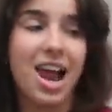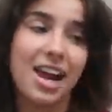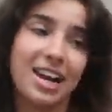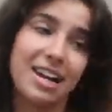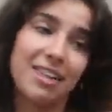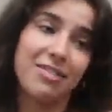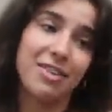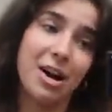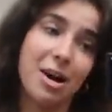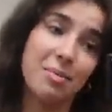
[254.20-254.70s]
And
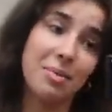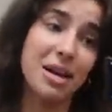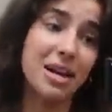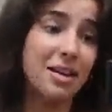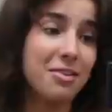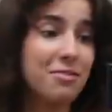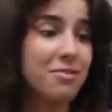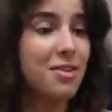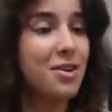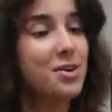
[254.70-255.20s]
I forgot my
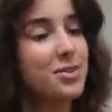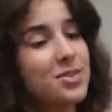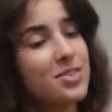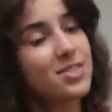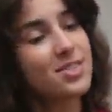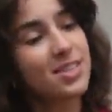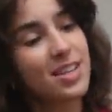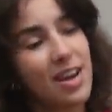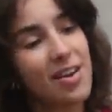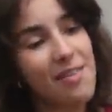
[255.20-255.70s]
headphones,
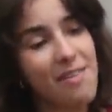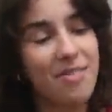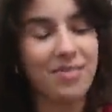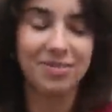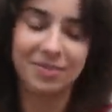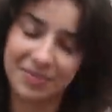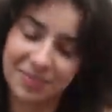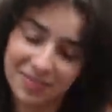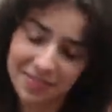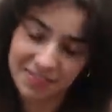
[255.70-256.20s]
so.